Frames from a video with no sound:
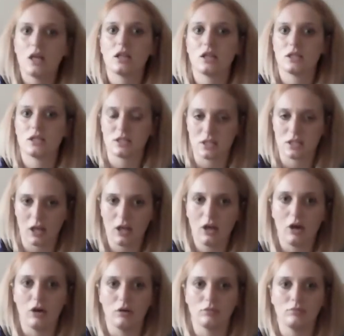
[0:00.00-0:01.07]
This is their
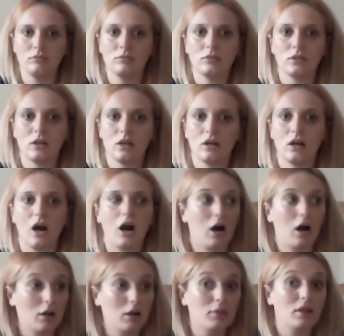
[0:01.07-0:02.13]
home.
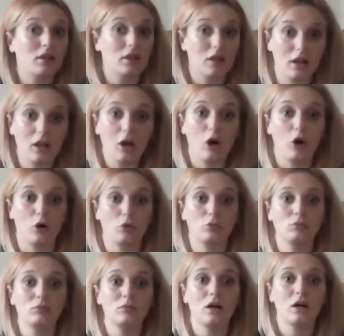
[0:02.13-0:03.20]
I'm in their
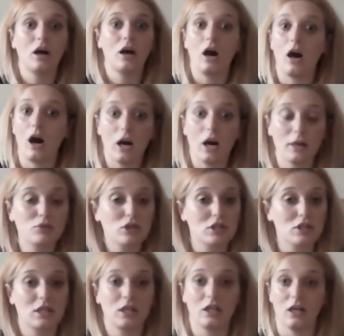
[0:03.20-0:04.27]
home. I'm
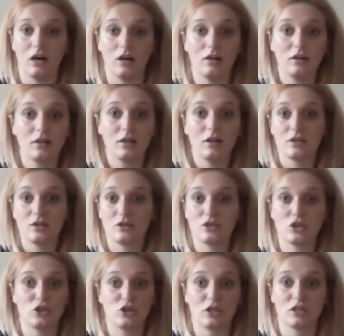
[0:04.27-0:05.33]
just here
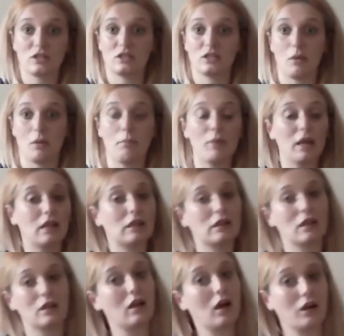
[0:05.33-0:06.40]
to just make
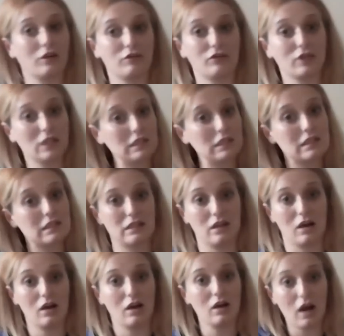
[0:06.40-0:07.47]
their life
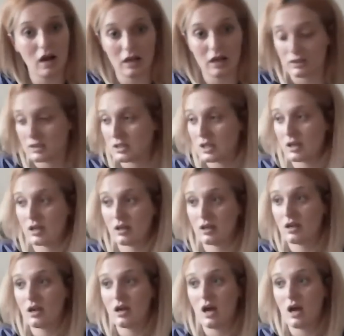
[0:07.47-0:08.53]
easier and to
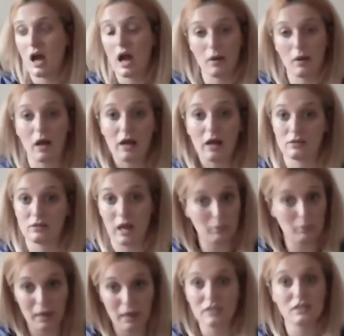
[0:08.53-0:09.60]

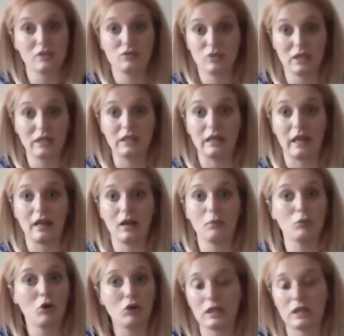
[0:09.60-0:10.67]
and better, really.
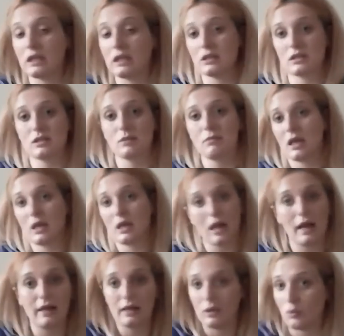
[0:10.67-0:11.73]
I'm not here to make it
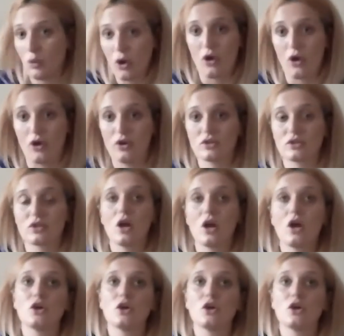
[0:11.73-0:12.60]
any worse.